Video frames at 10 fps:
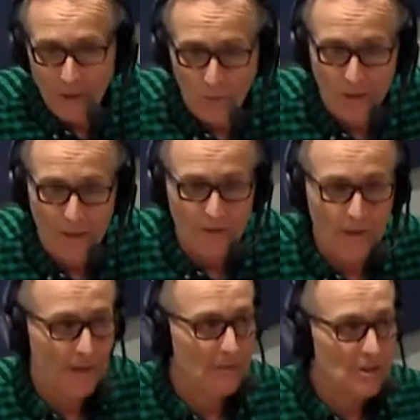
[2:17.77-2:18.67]
We're going to
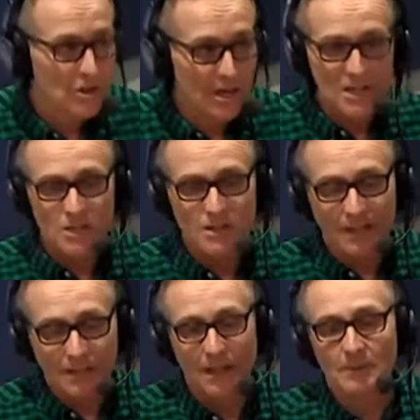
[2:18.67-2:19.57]
talk about changing the
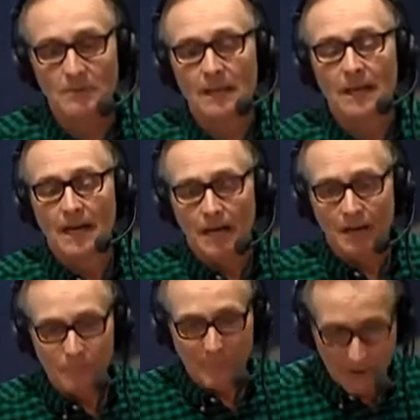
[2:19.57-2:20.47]
climate
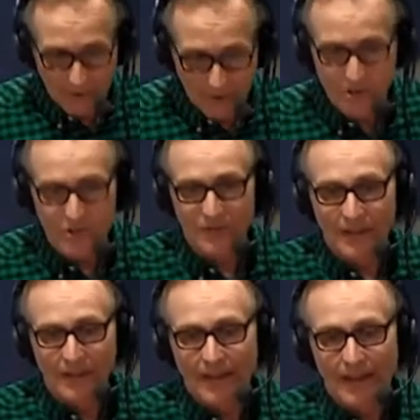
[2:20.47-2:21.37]
of marriage
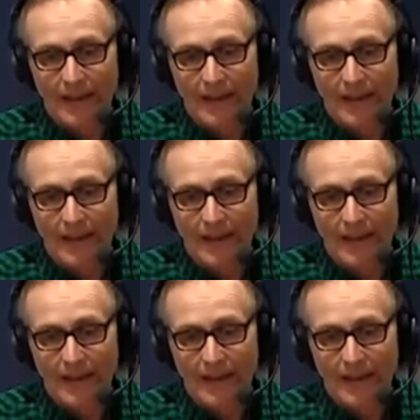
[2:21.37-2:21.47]
mm.